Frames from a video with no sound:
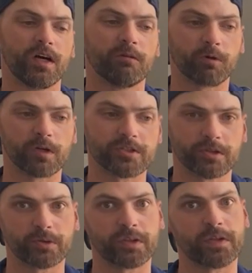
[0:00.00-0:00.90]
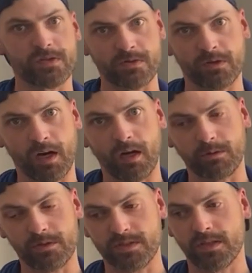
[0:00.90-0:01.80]
of what you're looking to
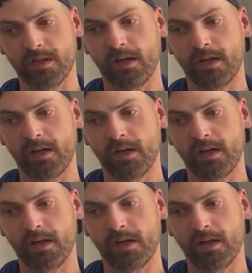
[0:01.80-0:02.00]
accomplish.